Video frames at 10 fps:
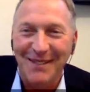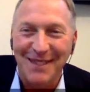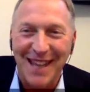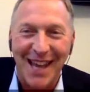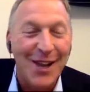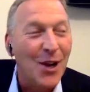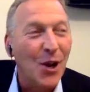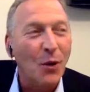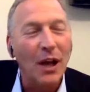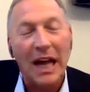you can't,
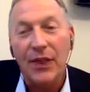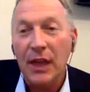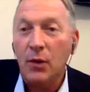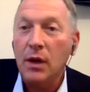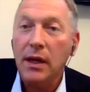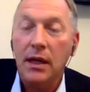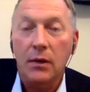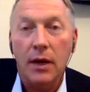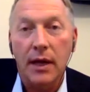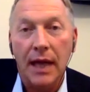well, I think one of
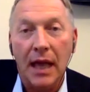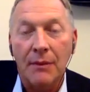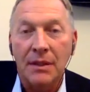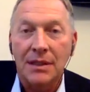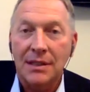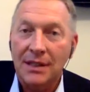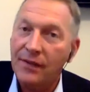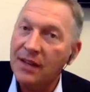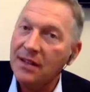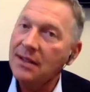the elements is if
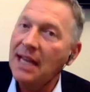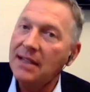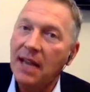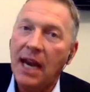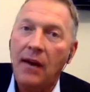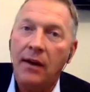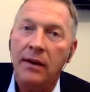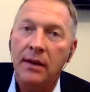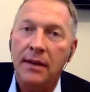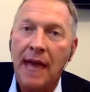the state's carrying
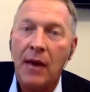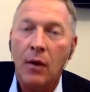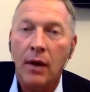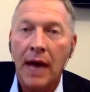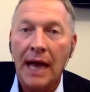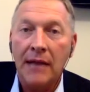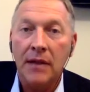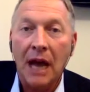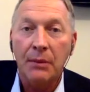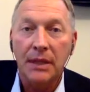the debt or has
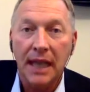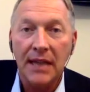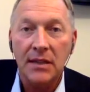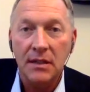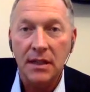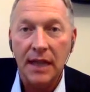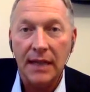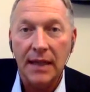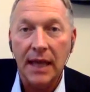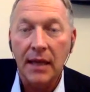obligations to
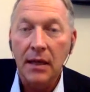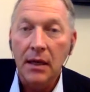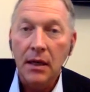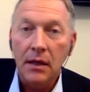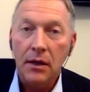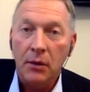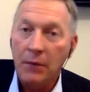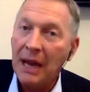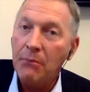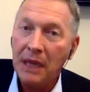that debt, there
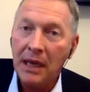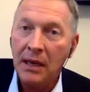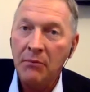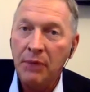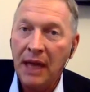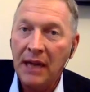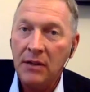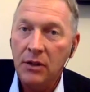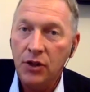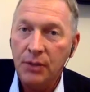might be an impact
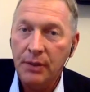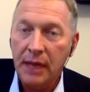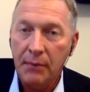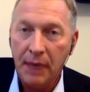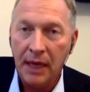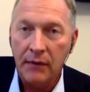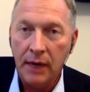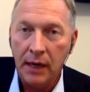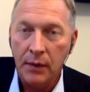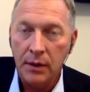to the AAA bond
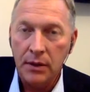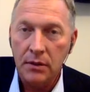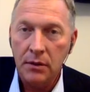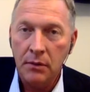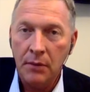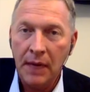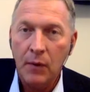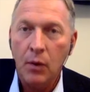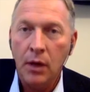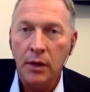rating, which you might
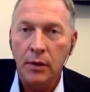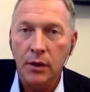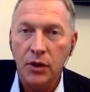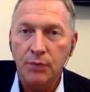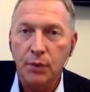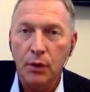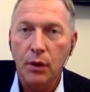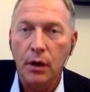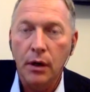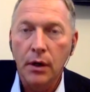want to
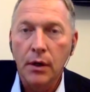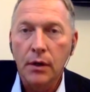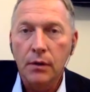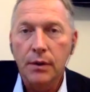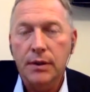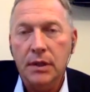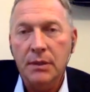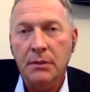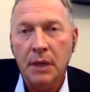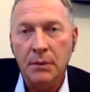explore with some
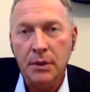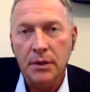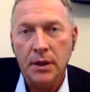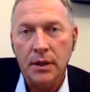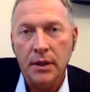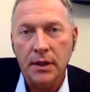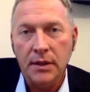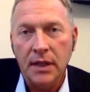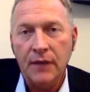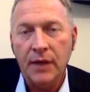of the members on the
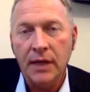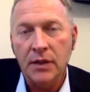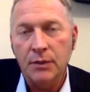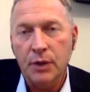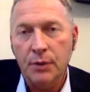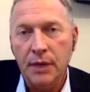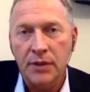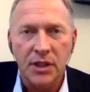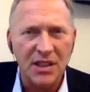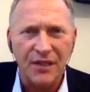Senate Finance and
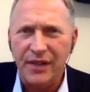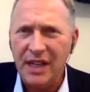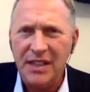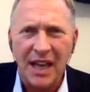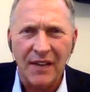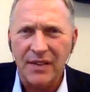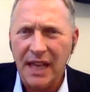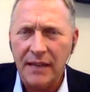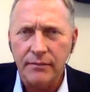Appropriations, just to flesh out that